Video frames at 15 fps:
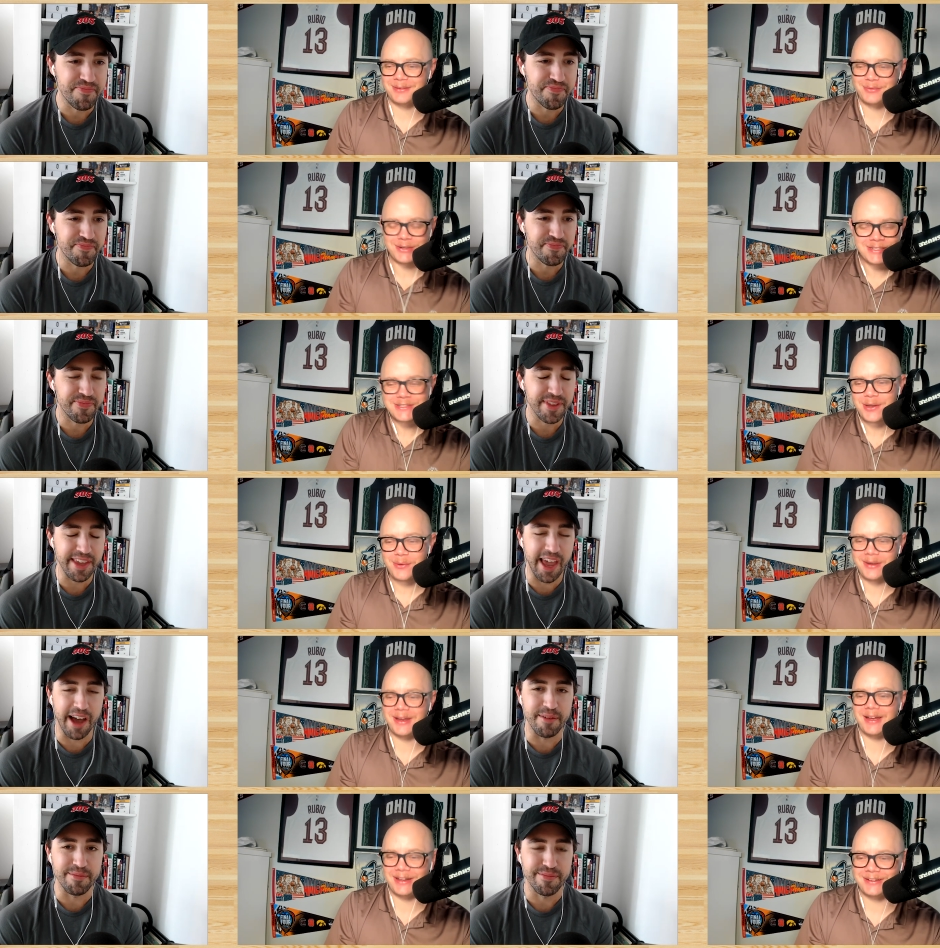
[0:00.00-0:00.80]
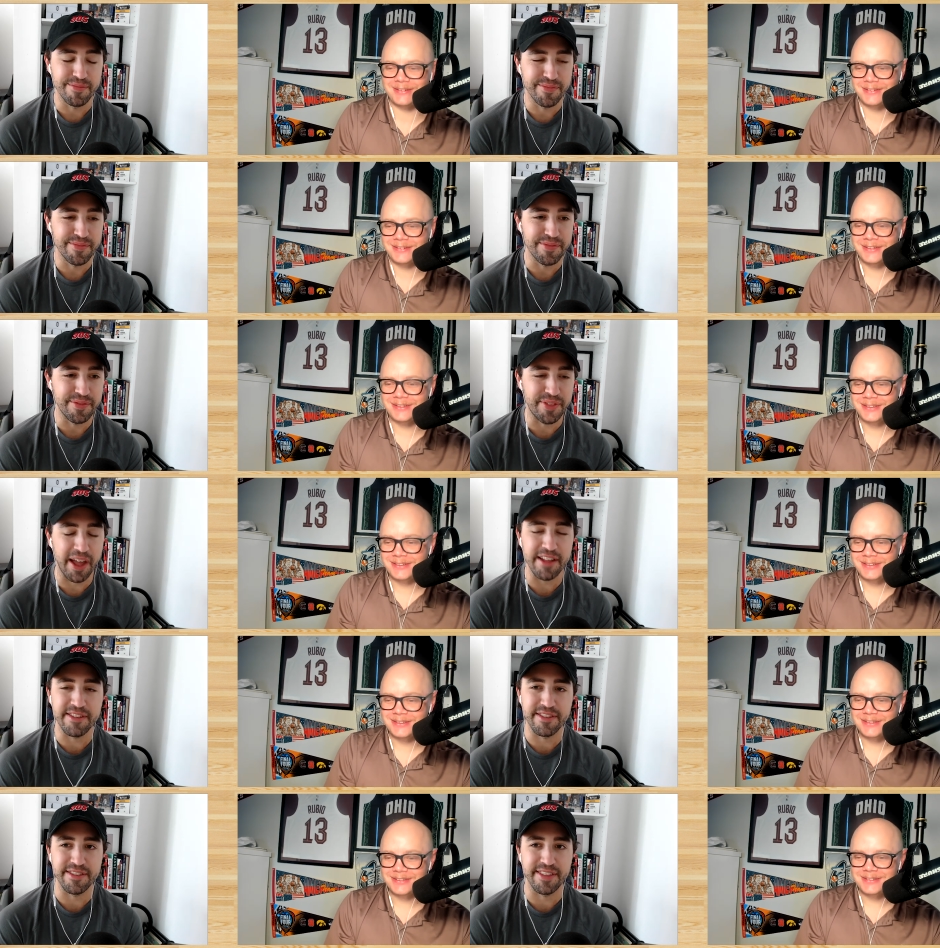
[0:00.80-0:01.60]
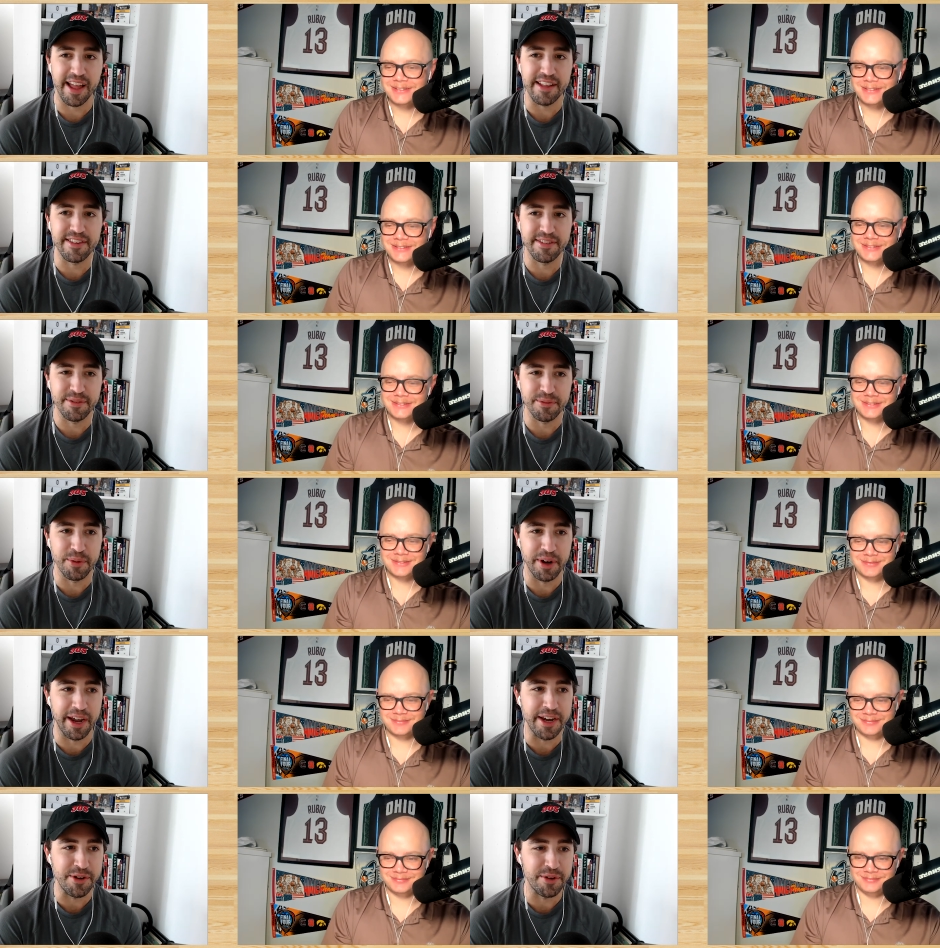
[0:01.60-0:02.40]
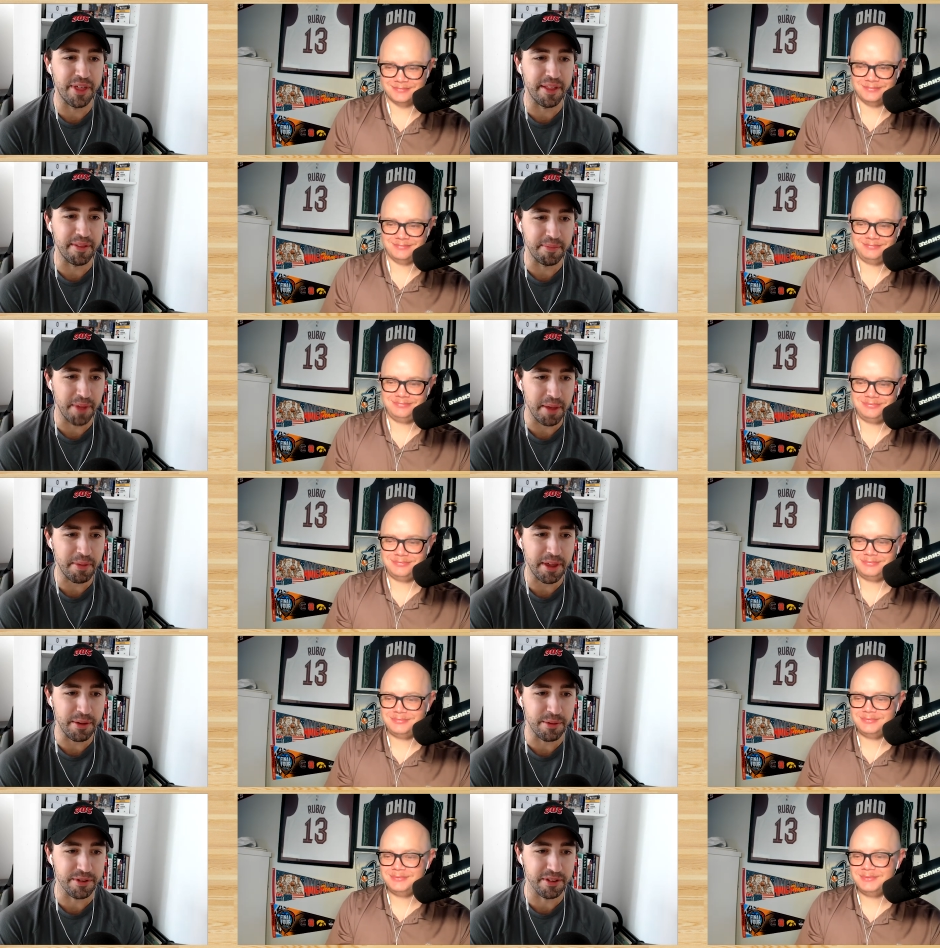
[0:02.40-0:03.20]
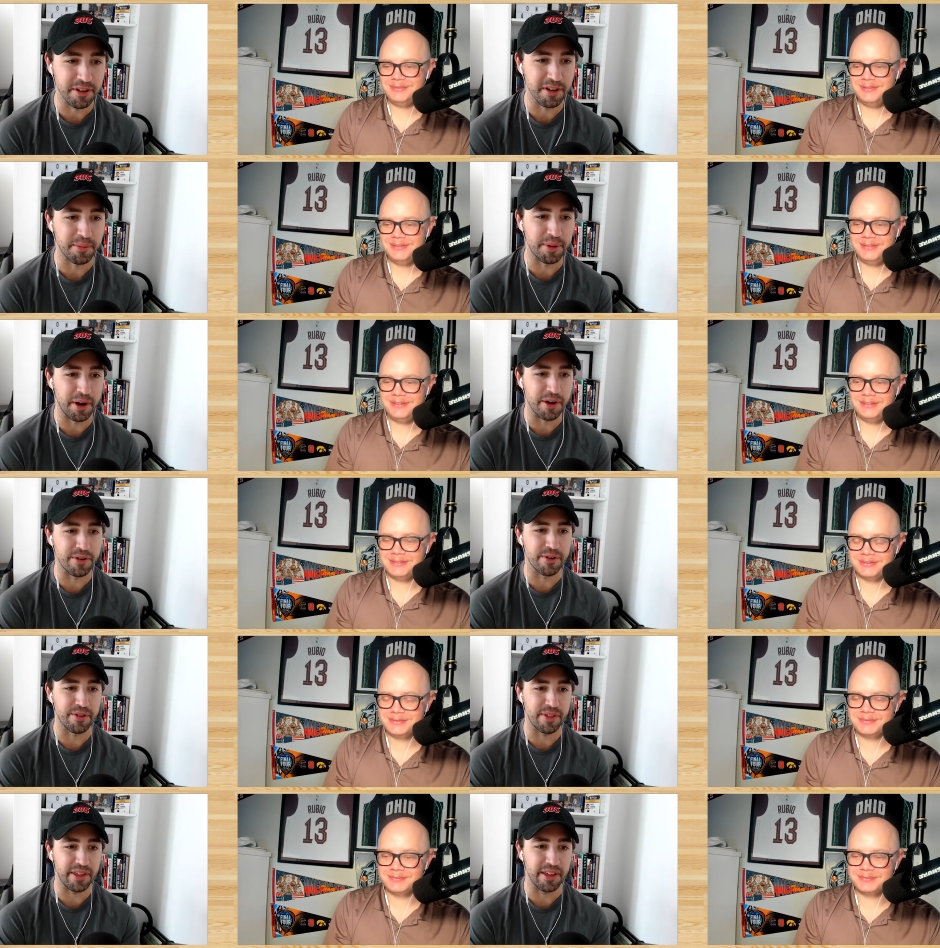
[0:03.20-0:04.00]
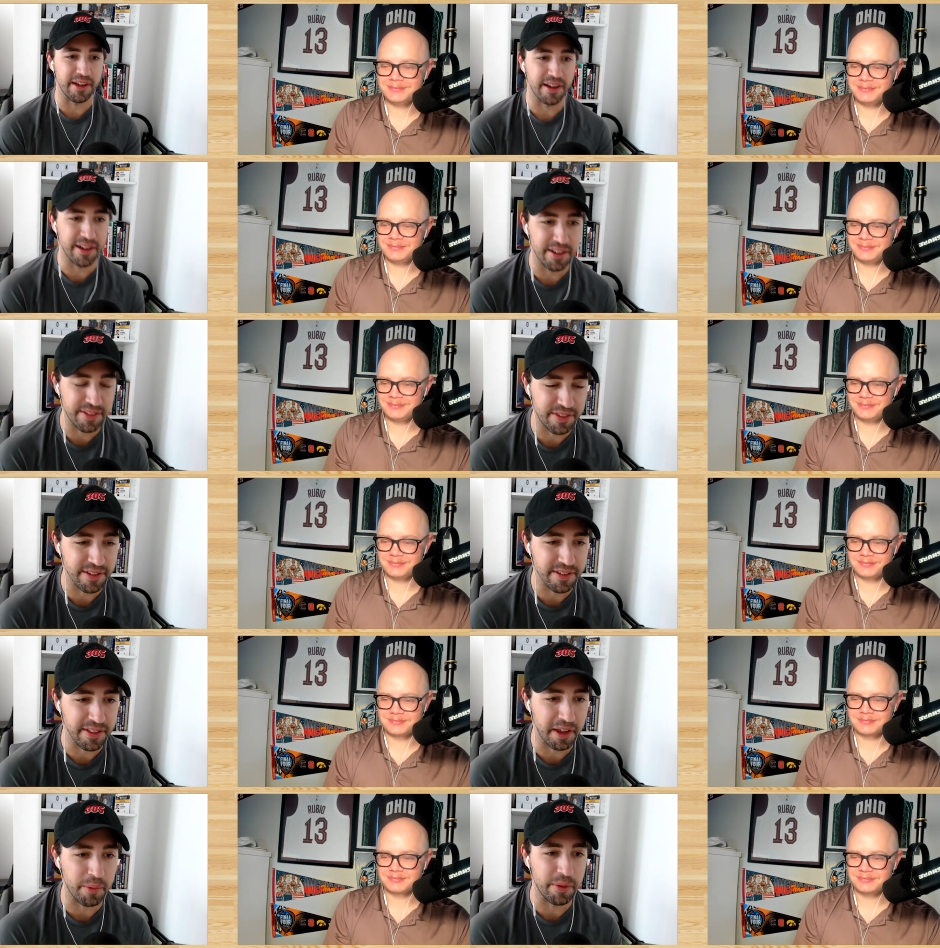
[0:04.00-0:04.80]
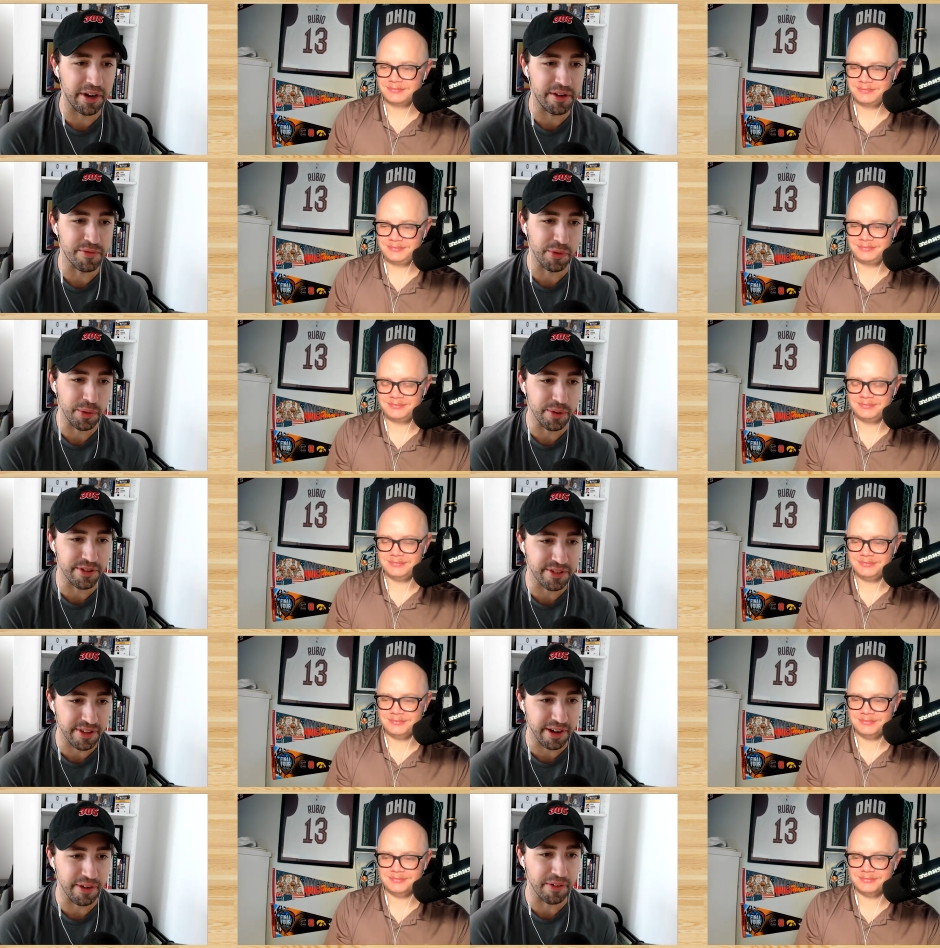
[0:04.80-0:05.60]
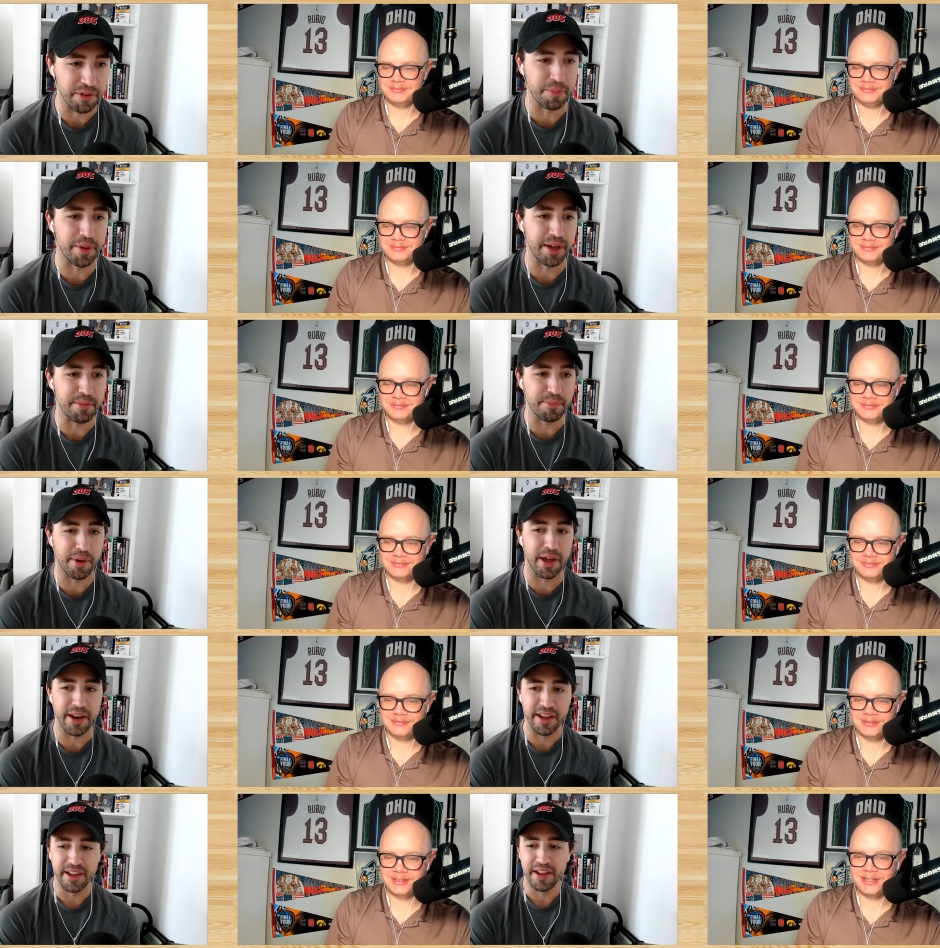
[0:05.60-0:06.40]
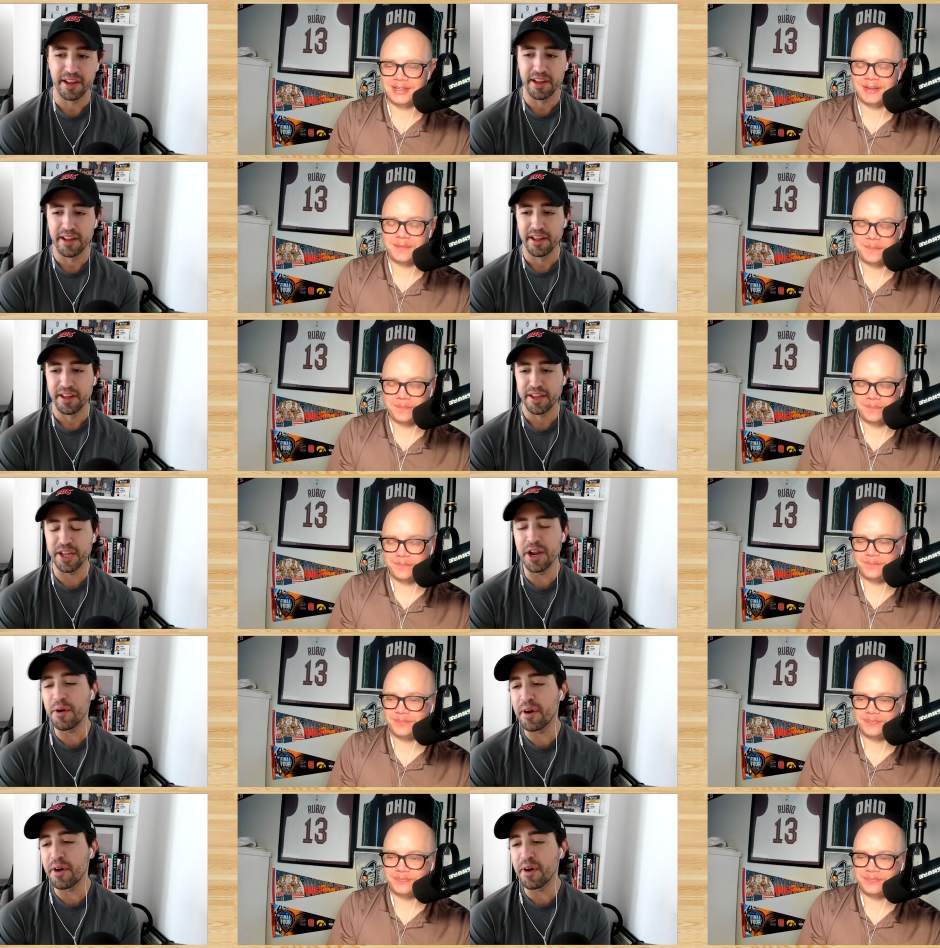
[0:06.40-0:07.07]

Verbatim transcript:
Speaker 1: What is going yeah. on?"
Speaker 2: That's that's when I knew that maybe he was a little bit under the uh, the liquid influence there a little bit. But yeah,
Speaker 1: you know